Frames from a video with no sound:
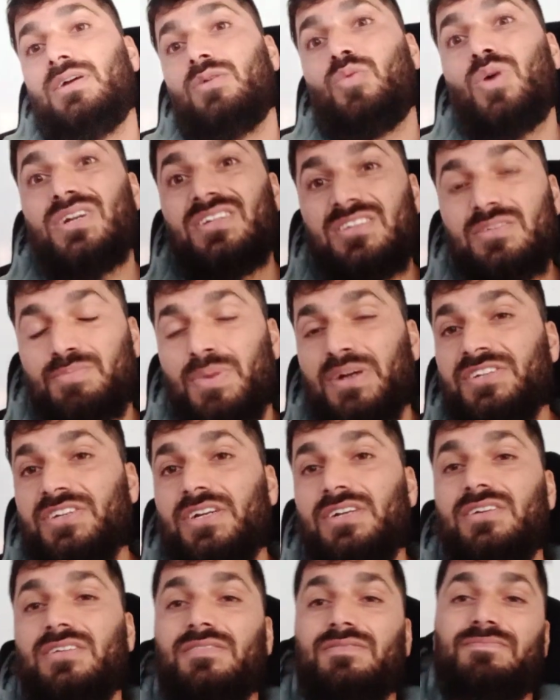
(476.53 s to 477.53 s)
What is
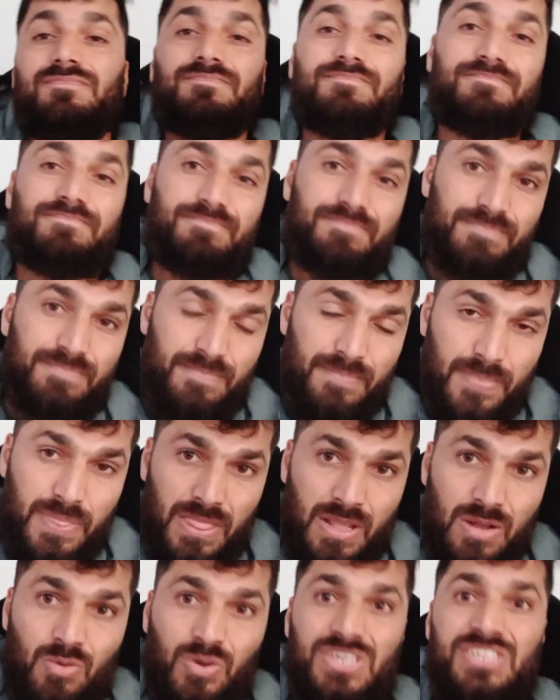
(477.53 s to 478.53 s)
budget?
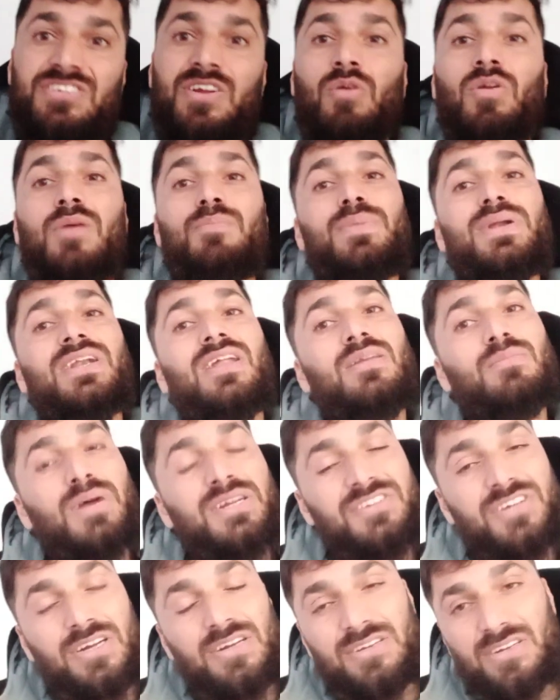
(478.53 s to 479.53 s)
What is developmental
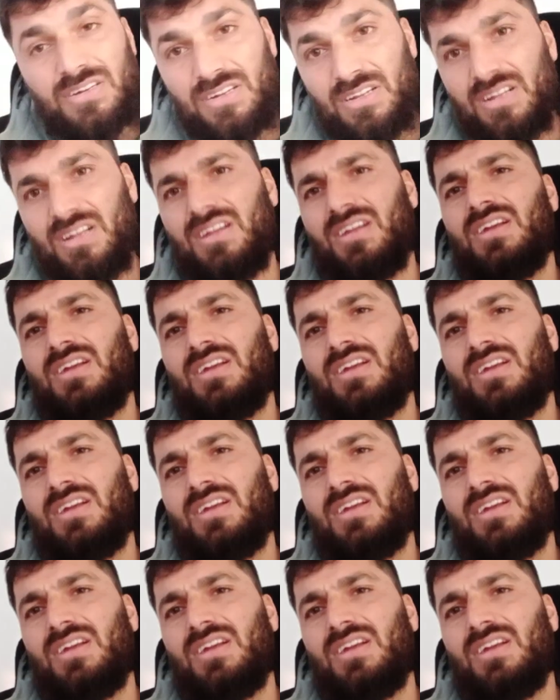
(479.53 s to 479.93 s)
budget?